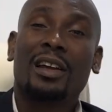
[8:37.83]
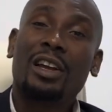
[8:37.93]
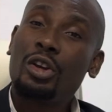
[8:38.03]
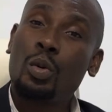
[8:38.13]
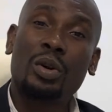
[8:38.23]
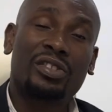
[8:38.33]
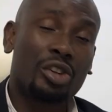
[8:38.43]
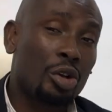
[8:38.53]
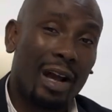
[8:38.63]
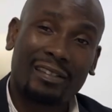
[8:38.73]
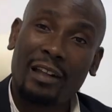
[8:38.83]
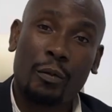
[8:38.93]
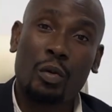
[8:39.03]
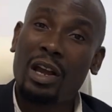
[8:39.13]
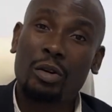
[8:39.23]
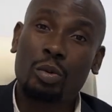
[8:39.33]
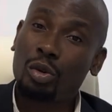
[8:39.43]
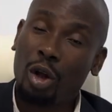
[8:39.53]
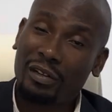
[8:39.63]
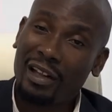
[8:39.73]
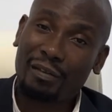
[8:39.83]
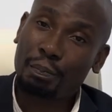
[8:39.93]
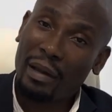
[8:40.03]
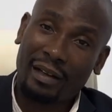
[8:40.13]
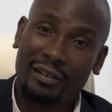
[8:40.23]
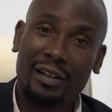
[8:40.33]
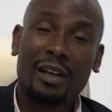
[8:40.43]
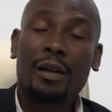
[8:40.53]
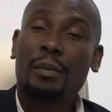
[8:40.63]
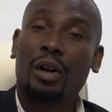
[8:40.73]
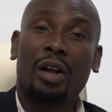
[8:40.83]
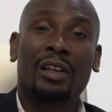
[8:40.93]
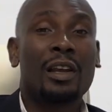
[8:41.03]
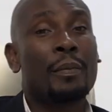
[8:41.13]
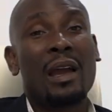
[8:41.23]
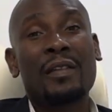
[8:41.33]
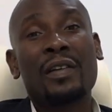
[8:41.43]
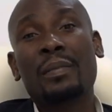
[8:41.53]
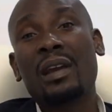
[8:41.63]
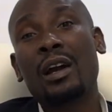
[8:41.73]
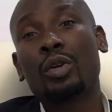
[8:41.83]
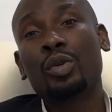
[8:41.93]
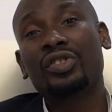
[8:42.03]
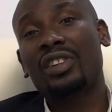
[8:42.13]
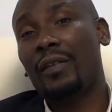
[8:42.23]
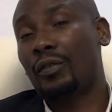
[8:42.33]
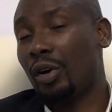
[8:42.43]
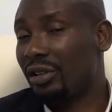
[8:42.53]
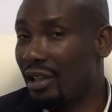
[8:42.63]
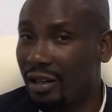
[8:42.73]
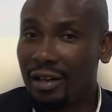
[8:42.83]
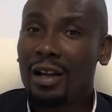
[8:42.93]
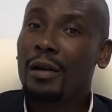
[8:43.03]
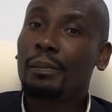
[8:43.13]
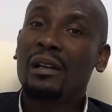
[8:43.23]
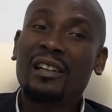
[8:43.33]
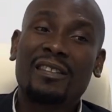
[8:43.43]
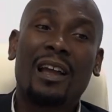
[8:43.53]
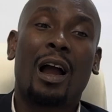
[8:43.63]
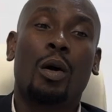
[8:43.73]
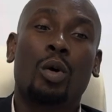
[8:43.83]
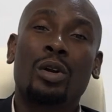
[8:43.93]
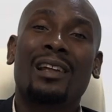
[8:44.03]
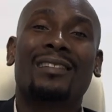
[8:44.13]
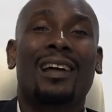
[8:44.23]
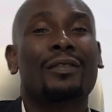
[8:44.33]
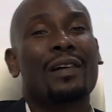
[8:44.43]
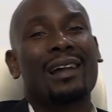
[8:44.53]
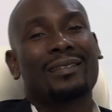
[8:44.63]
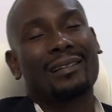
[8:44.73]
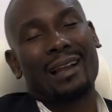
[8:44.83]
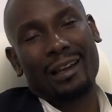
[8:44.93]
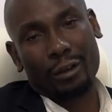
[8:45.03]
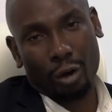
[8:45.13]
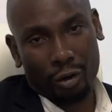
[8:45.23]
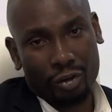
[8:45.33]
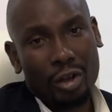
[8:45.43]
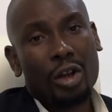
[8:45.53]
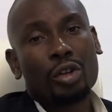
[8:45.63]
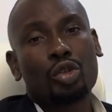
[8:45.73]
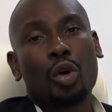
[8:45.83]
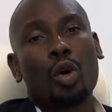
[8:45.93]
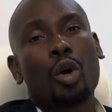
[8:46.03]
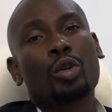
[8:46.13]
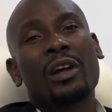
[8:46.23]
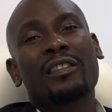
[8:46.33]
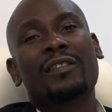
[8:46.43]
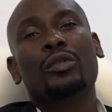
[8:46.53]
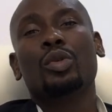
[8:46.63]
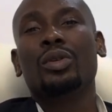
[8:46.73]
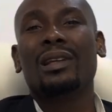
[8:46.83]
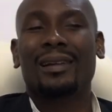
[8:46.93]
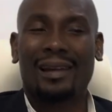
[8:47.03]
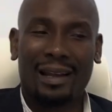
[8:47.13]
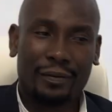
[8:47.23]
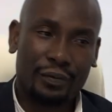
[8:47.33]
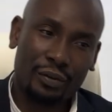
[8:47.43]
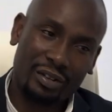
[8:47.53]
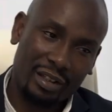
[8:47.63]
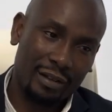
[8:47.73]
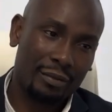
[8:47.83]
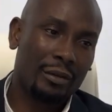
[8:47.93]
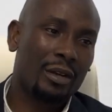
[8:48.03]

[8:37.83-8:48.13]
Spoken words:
you will see yourself where you will not expect. Because it may even be a room self-contained. Please, I always advise landlords to always do the rightful thing.